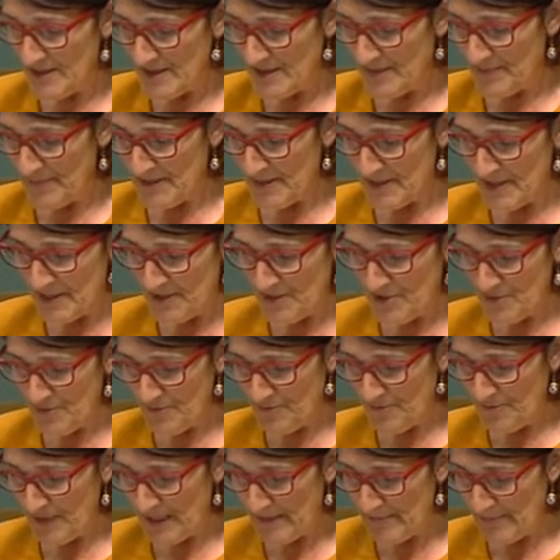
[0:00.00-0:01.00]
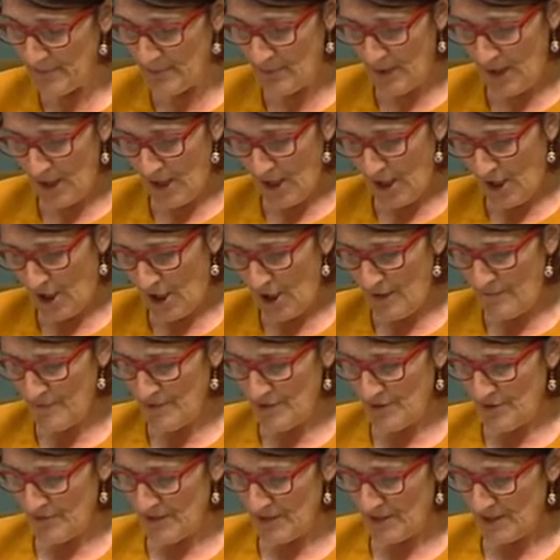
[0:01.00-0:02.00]
the percentage of people over
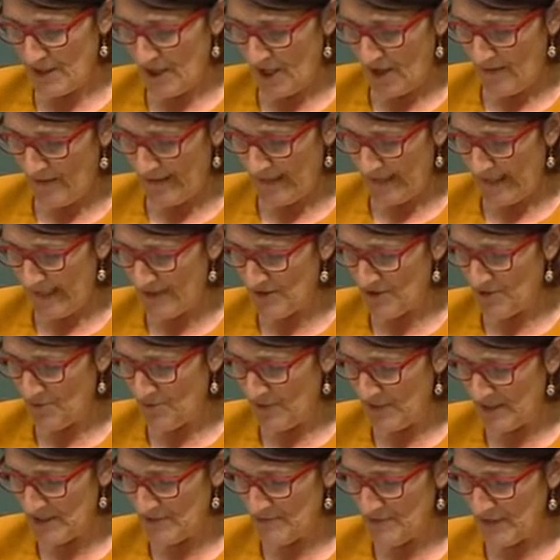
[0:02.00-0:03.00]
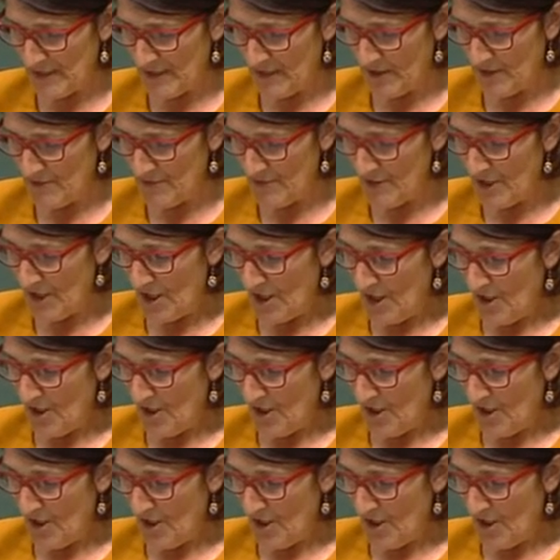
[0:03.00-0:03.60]
the retiring age in Westmeadows